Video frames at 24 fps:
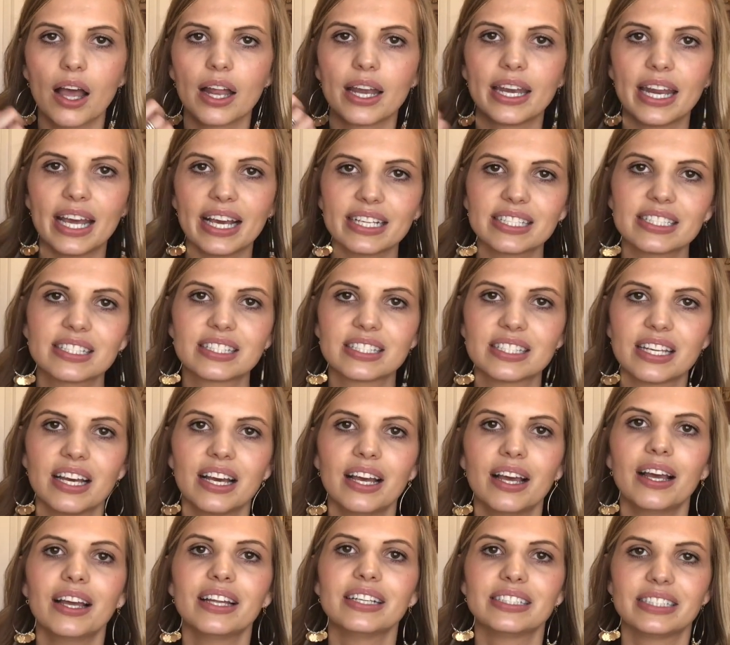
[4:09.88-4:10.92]
Next
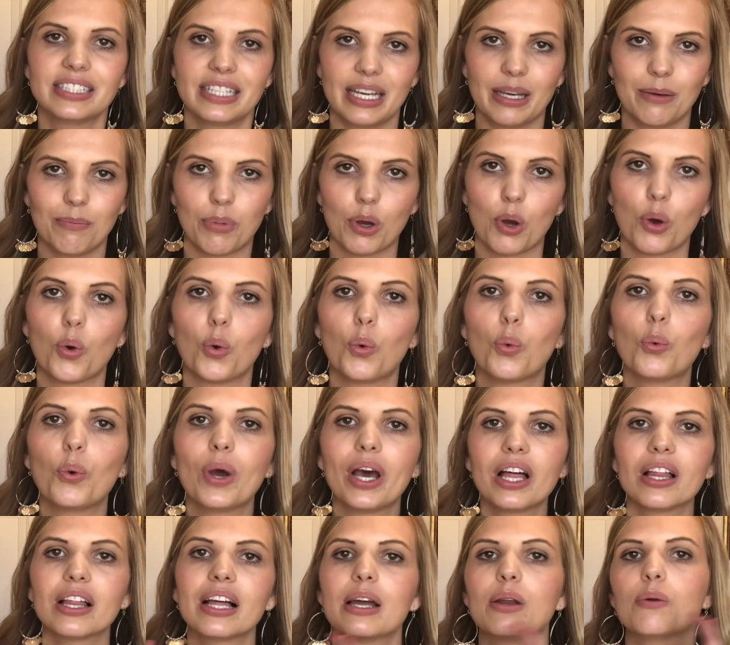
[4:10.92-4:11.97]
tip,
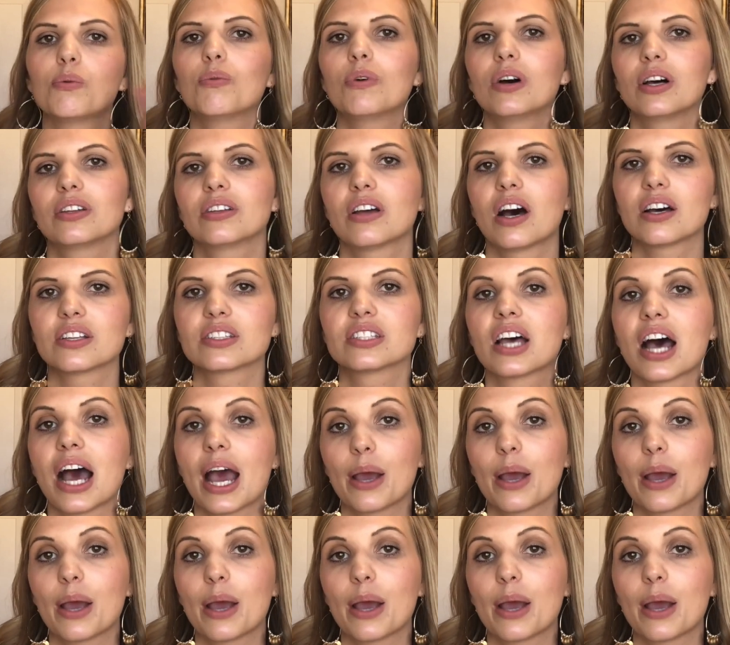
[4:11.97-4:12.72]
will and will not.